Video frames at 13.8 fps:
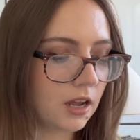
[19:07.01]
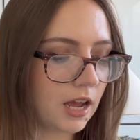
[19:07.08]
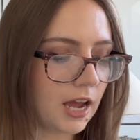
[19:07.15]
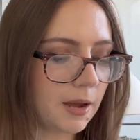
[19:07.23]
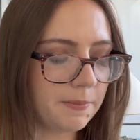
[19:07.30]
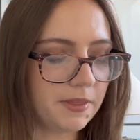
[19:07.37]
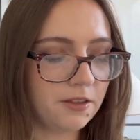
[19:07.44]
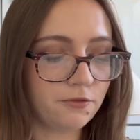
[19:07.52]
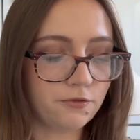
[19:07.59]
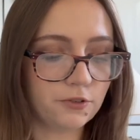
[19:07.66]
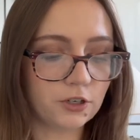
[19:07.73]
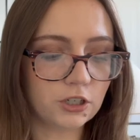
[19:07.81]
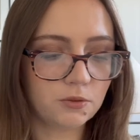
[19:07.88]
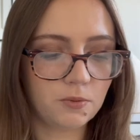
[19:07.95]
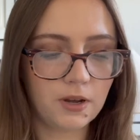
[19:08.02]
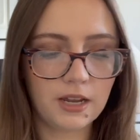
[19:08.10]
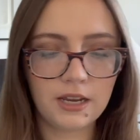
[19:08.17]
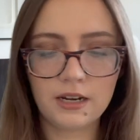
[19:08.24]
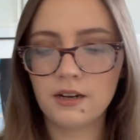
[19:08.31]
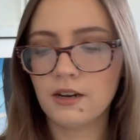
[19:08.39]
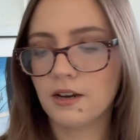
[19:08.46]
Um, the first
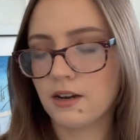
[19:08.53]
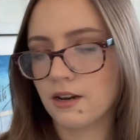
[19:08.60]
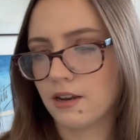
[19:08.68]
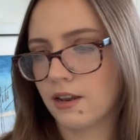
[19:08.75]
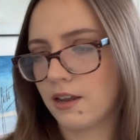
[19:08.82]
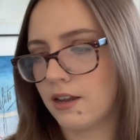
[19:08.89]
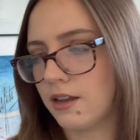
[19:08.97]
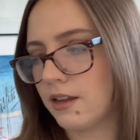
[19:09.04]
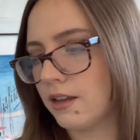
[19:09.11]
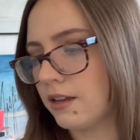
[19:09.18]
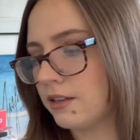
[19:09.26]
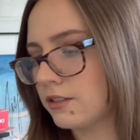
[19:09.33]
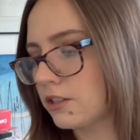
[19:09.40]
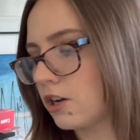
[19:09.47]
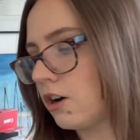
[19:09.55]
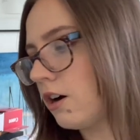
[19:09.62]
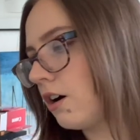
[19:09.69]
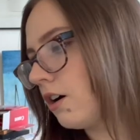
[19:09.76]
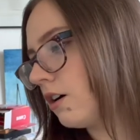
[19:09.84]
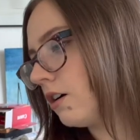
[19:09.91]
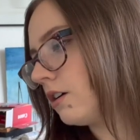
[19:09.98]
one is
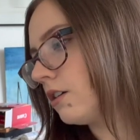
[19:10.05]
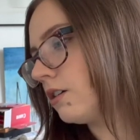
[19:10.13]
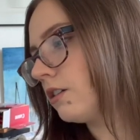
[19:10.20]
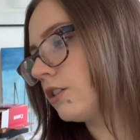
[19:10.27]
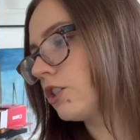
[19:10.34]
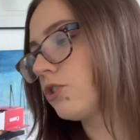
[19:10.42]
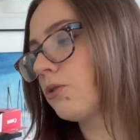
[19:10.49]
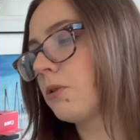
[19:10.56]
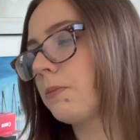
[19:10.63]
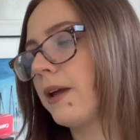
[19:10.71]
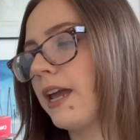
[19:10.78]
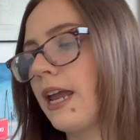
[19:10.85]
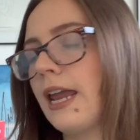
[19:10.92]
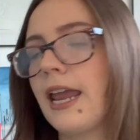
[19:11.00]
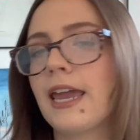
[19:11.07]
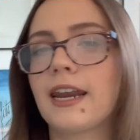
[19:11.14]
called Sorbet,